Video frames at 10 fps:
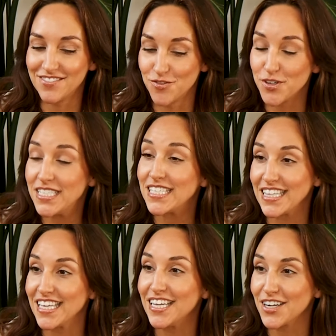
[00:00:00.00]

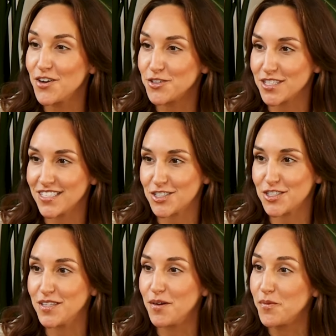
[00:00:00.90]
Recently in a coaching
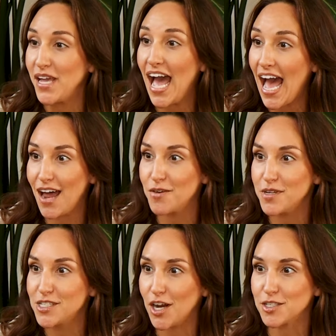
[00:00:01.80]
session that we
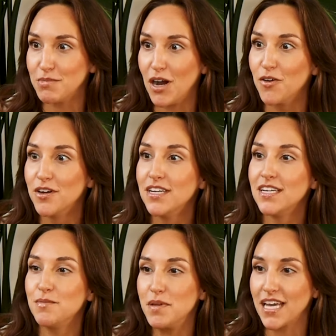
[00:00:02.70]
talked about
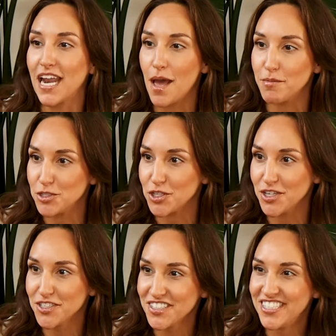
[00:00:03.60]
being an amateur